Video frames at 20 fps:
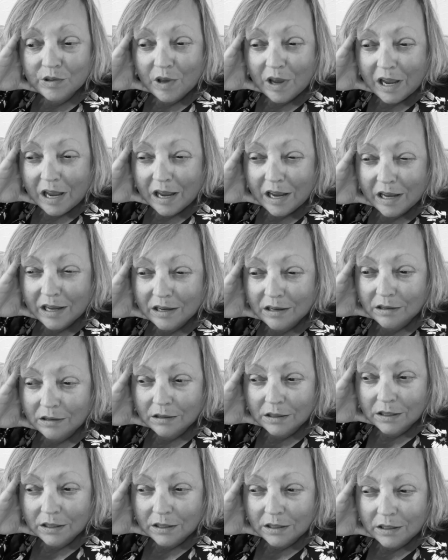that
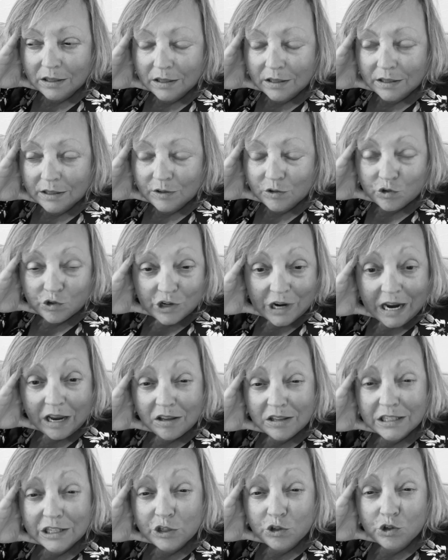
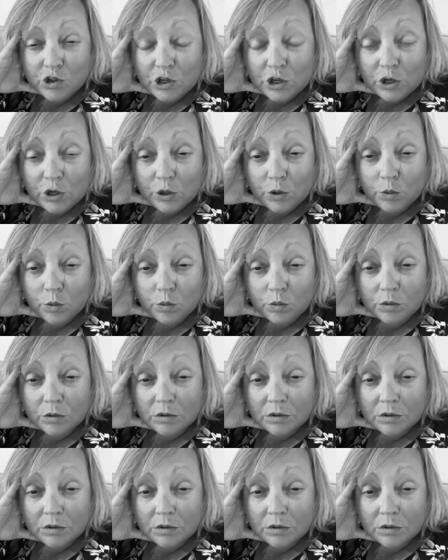challenge you,